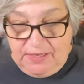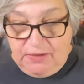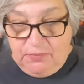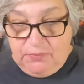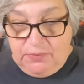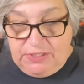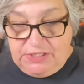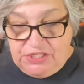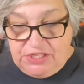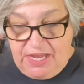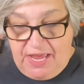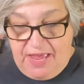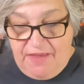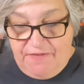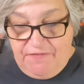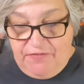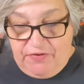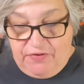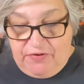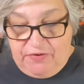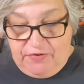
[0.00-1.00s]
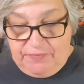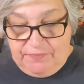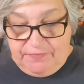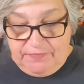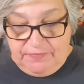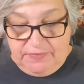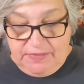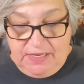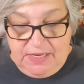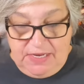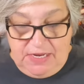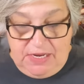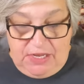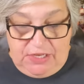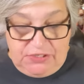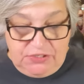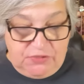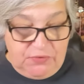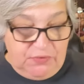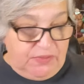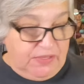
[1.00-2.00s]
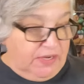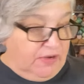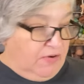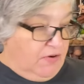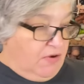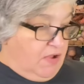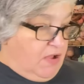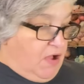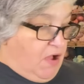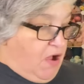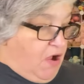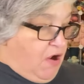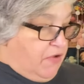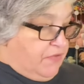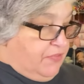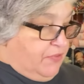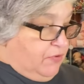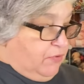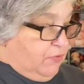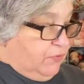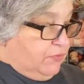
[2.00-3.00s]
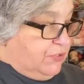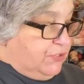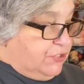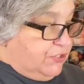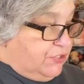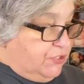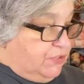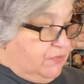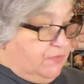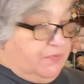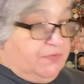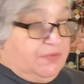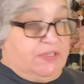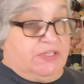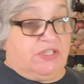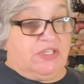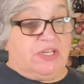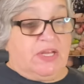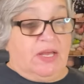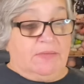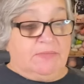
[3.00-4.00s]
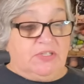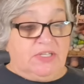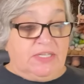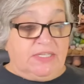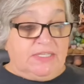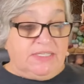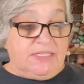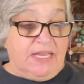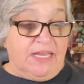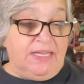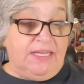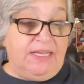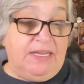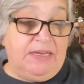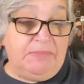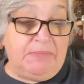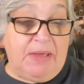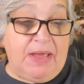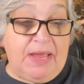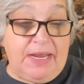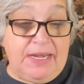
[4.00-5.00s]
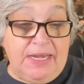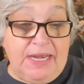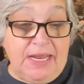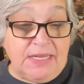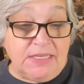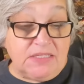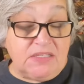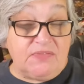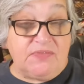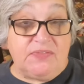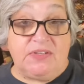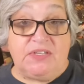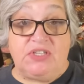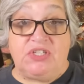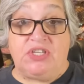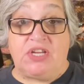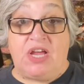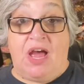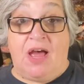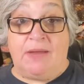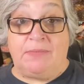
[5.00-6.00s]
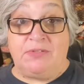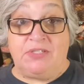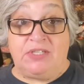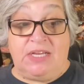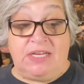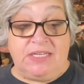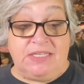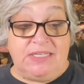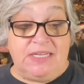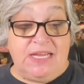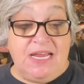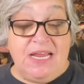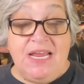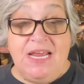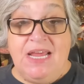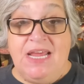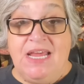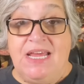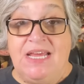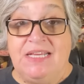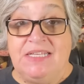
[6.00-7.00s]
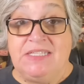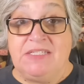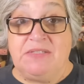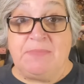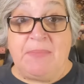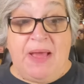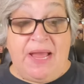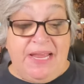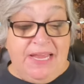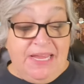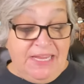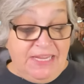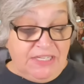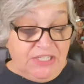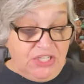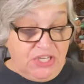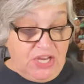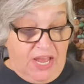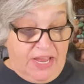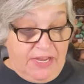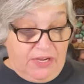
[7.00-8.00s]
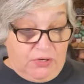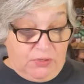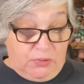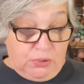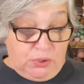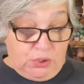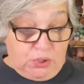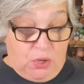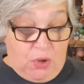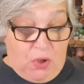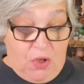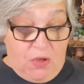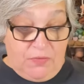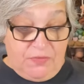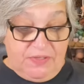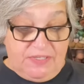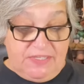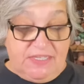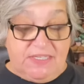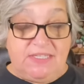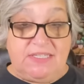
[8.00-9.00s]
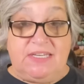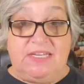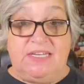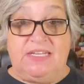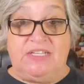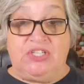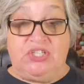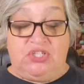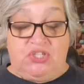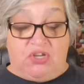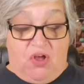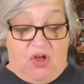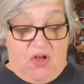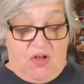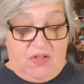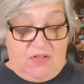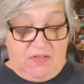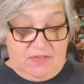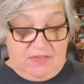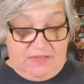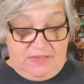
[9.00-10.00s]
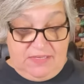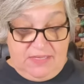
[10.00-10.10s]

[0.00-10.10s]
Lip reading: Whichever. So there are those 2 finished objects. And then my next finished object is my Hitchhiker shawl. This is a knit shawl.